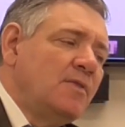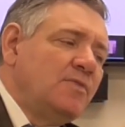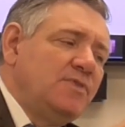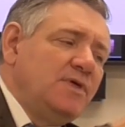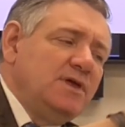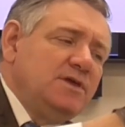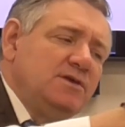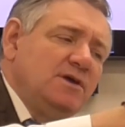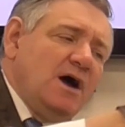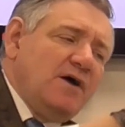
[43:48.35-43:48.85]

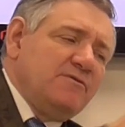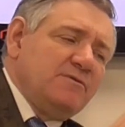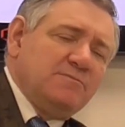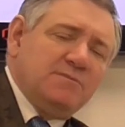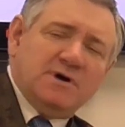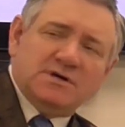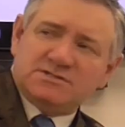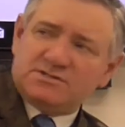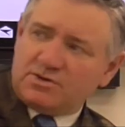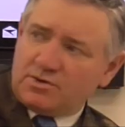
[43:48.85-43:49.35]
Then you have a
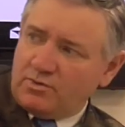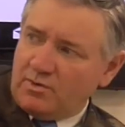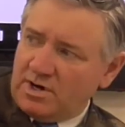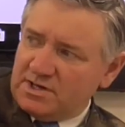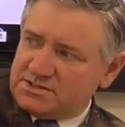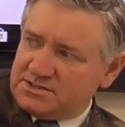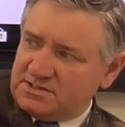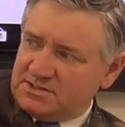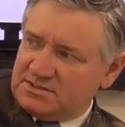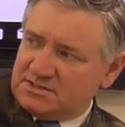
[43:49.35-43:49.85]
bunch of
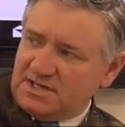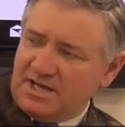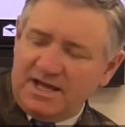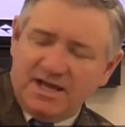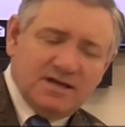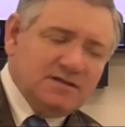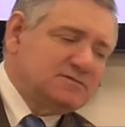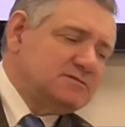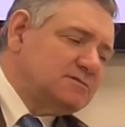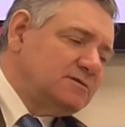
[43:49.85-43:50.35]
questions to
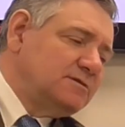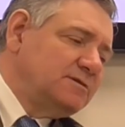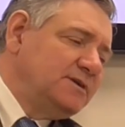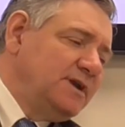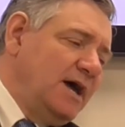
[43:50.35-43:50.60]
answer.